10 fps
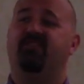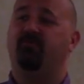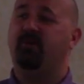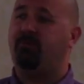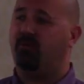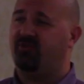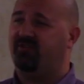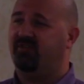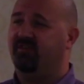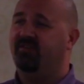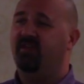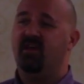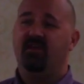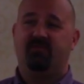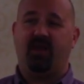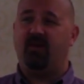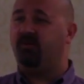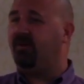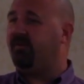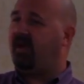of repurchases. So not
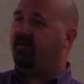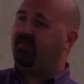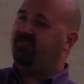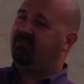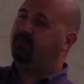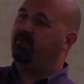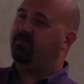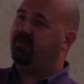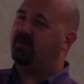only are they having this explosive